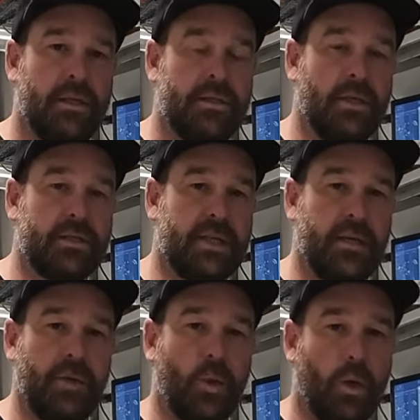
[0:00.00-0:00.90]
So it's going
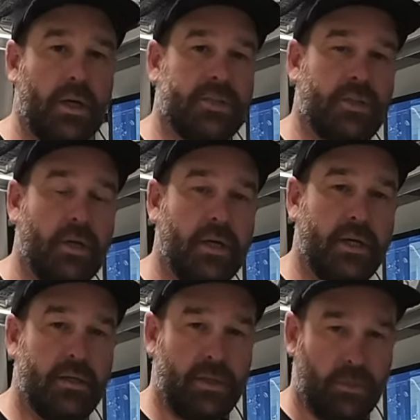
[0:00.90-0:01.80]
to be quite
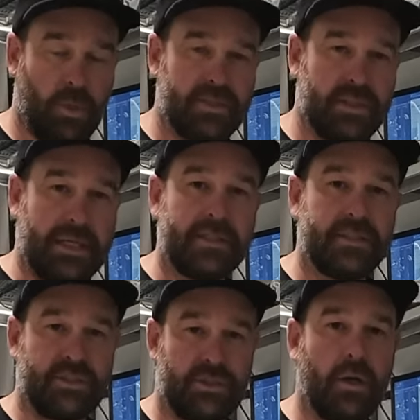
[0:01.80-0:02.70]
dry. Once again,
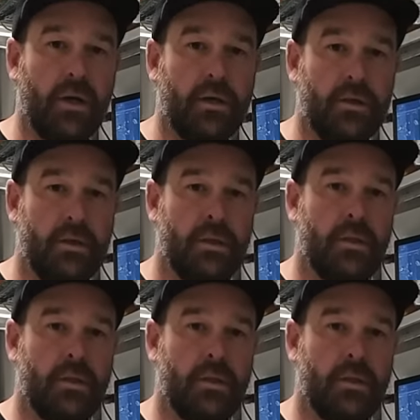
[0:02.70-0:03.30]
to style.